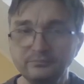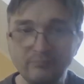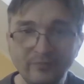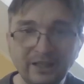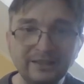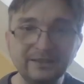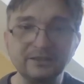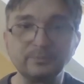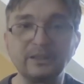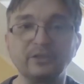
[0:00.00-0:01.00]
in this,
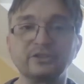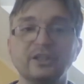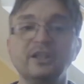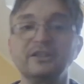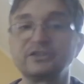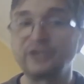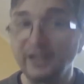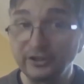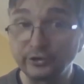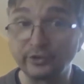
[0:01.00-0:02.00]
because
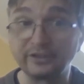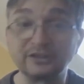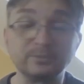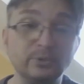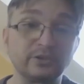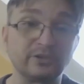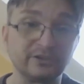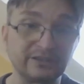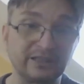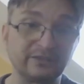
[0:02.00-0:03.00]
structure is more
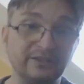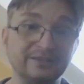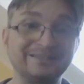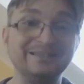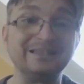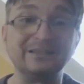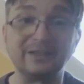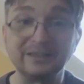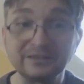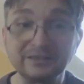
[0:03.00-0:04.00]
conserved than
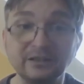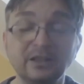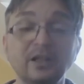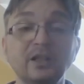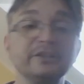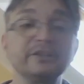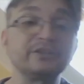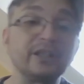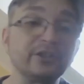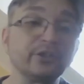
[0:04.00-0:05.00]
sequence,
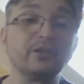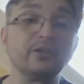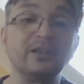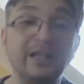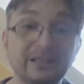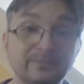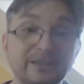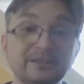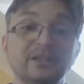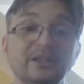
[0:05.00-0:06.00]
structure
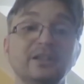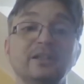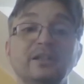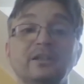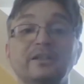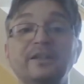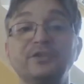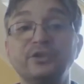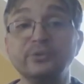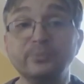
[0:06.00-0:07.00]
alignment gives
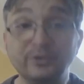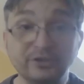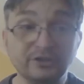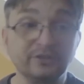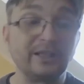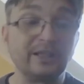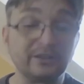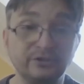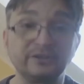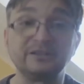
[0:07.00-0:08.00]
you more
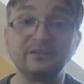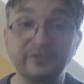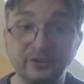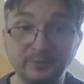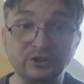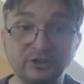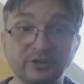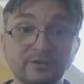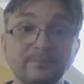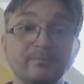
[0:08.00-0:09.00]
accurate information
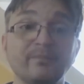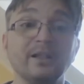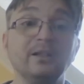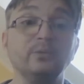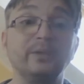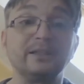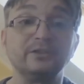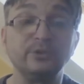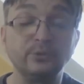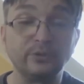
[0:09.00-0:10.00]
when
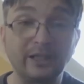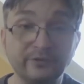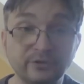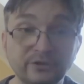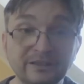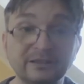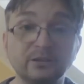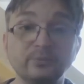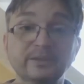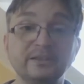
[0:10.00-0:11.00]
you have to deal
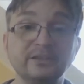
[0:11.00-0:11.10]
with